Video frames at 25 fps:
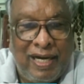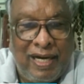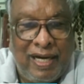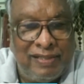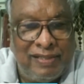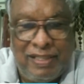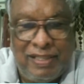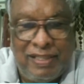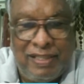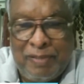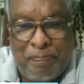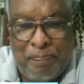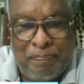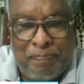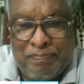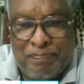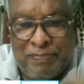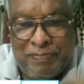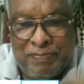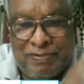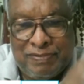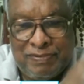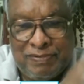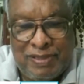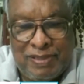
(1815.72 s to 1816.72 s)
giving me an
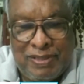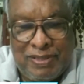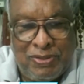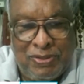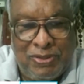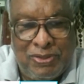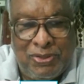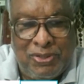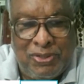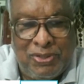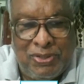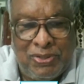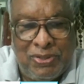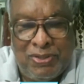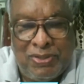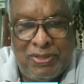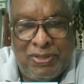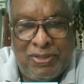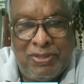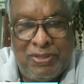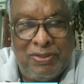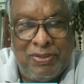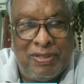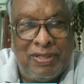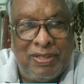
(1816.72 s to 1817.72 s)
opportunity.
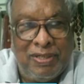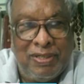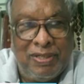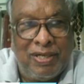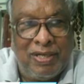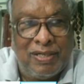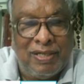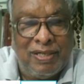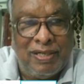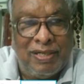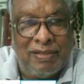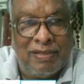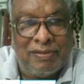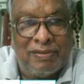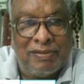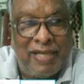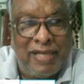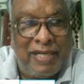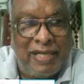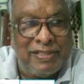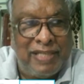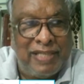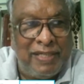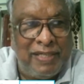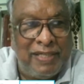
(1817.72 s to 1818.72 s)
And we have
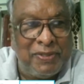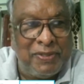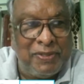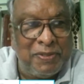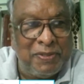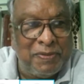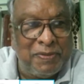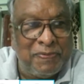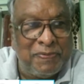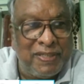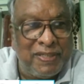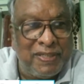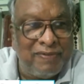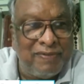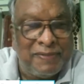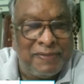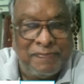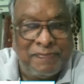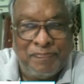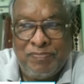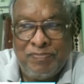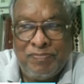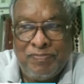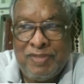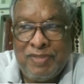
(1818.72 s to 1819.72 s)
already initiated some
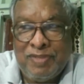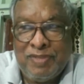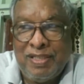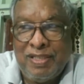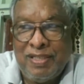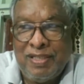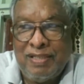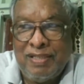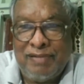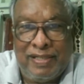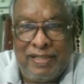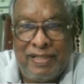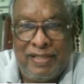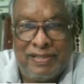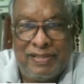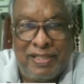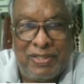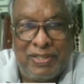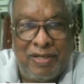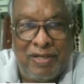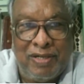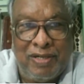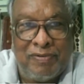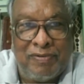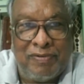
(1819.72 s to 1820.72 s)
of the things in this
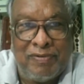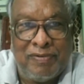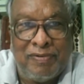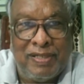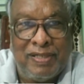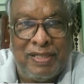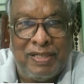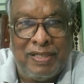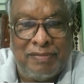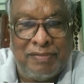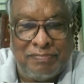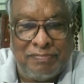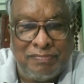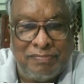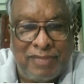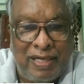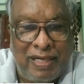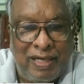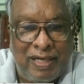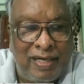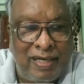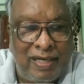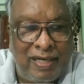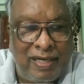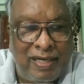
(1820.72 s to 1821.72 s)
line in the Karnataka
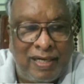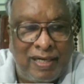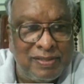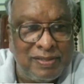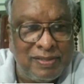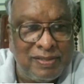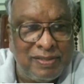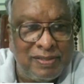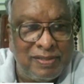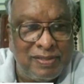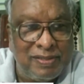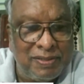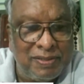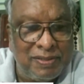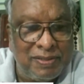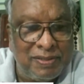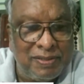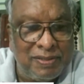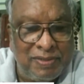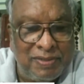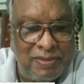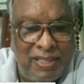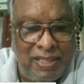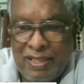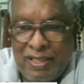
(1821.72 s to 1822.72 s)
through
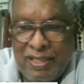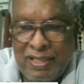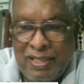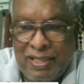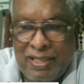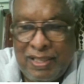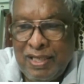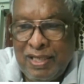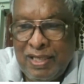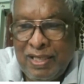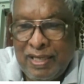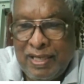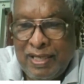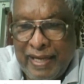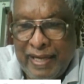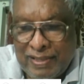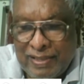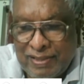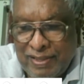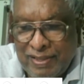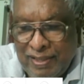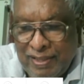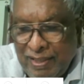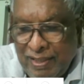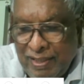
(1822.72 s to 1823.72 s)
constituting a task
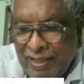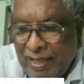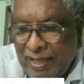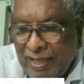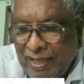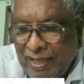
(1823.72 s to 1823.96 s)
force.